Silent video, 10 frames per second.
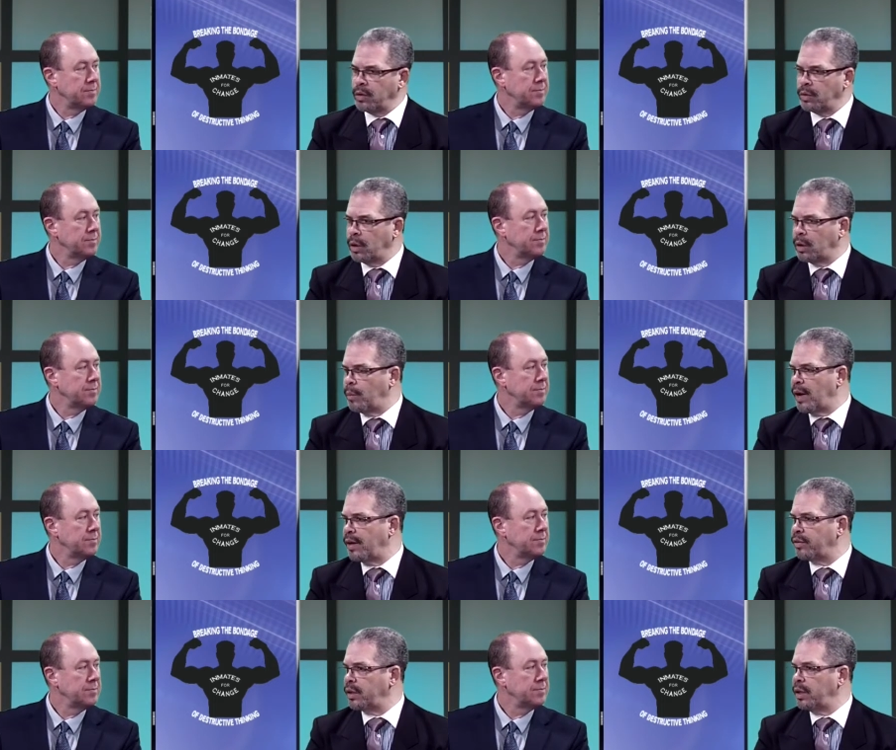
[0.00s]
Speaker 1: is in the
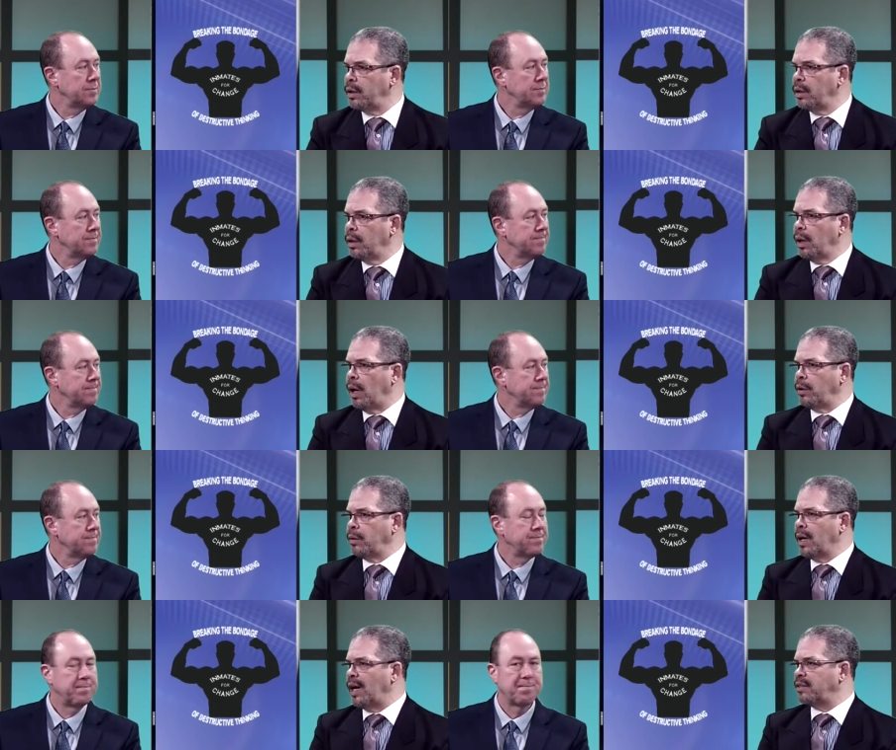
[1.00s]
capacity are you
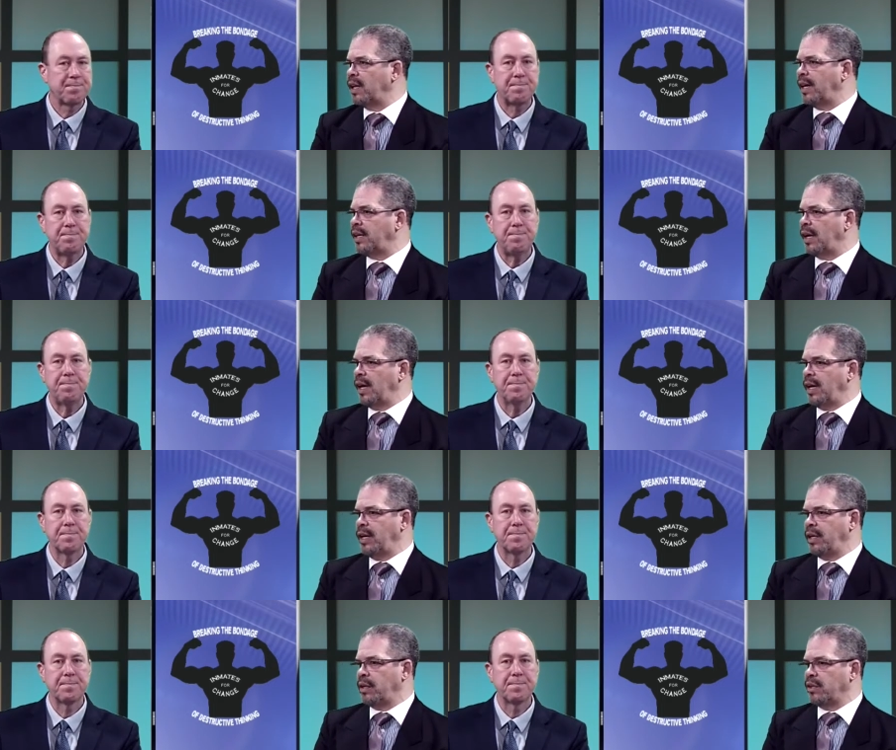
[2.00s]
guys like
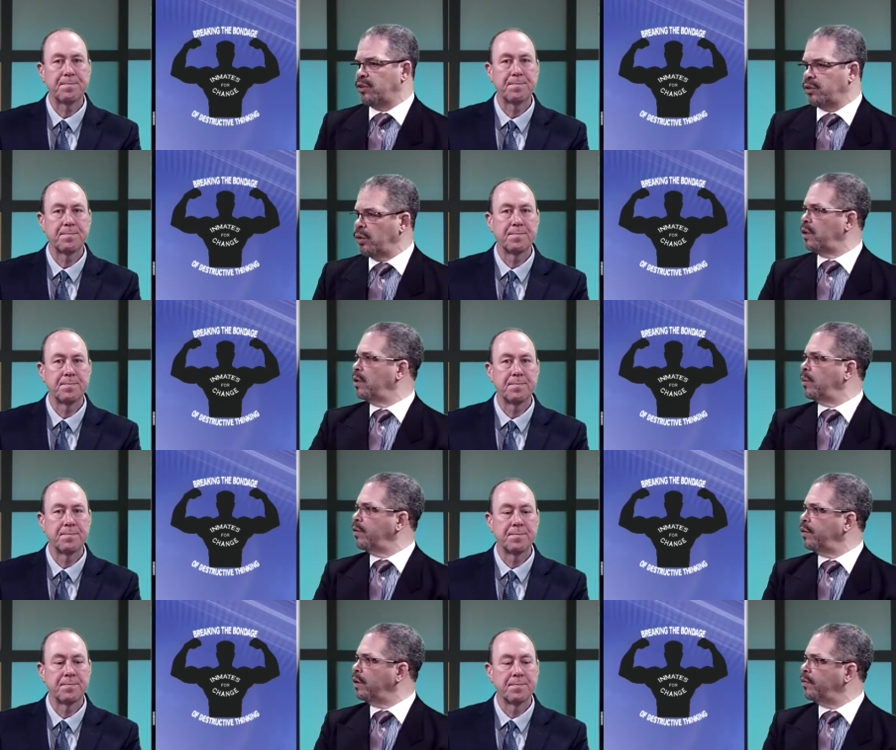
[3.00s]
a consortium
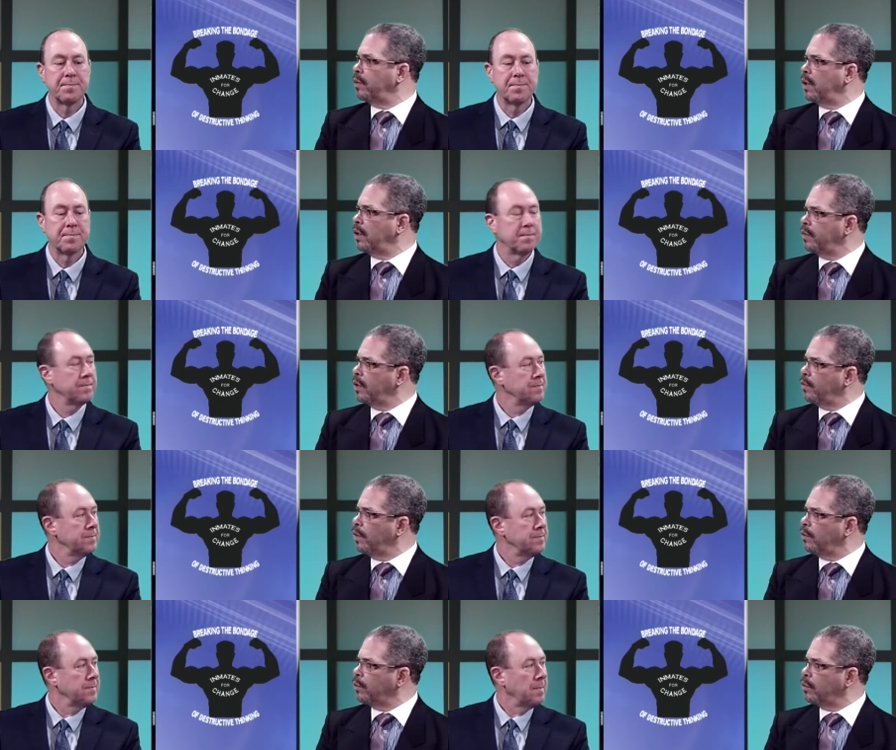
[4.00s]
of, of
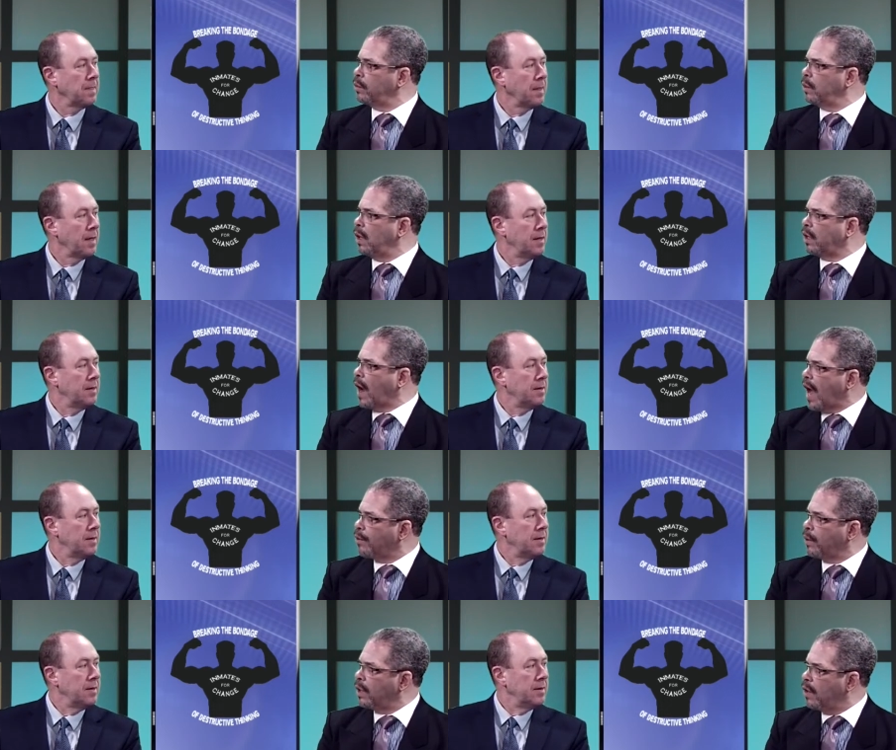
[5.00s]
individuals who are
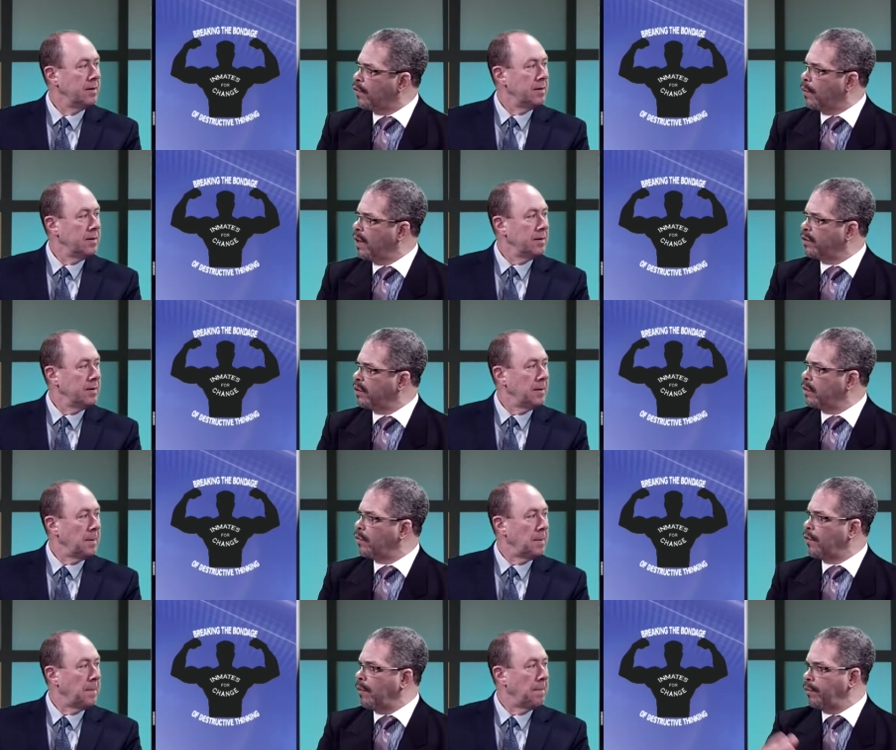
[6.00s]
gathering information
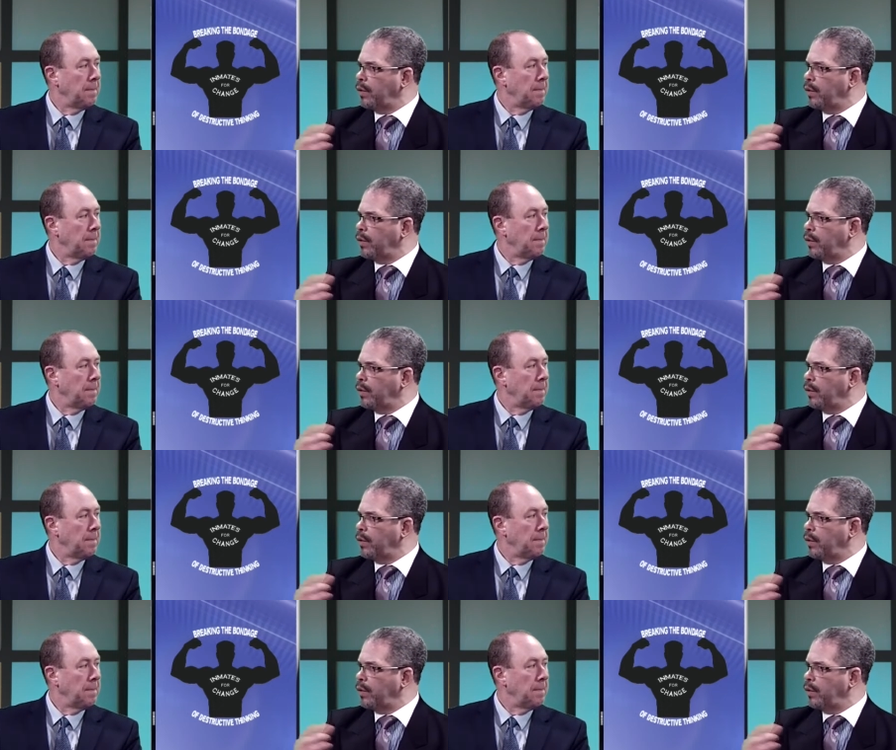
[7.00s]
from